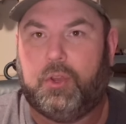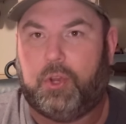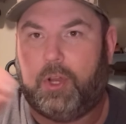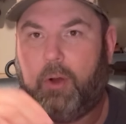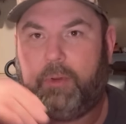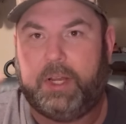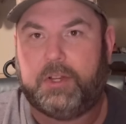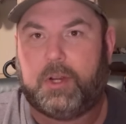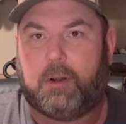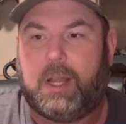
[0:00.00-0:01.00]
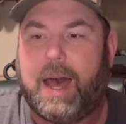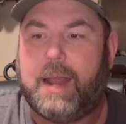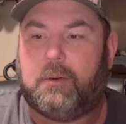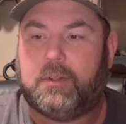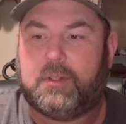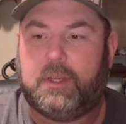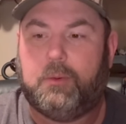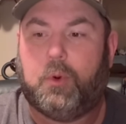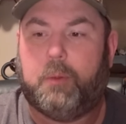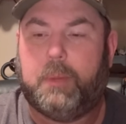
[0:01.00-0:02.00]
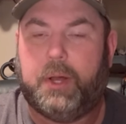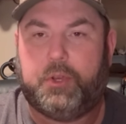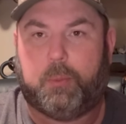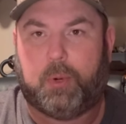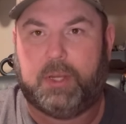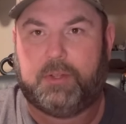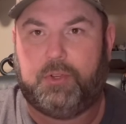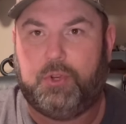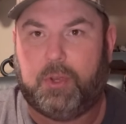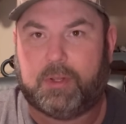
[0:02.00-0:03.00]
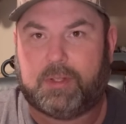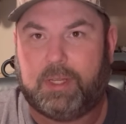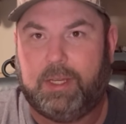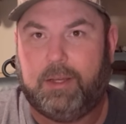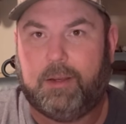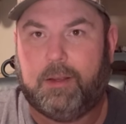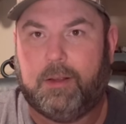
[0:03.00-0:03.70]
you don't need to turn the light on to see what button you're pressing. You can see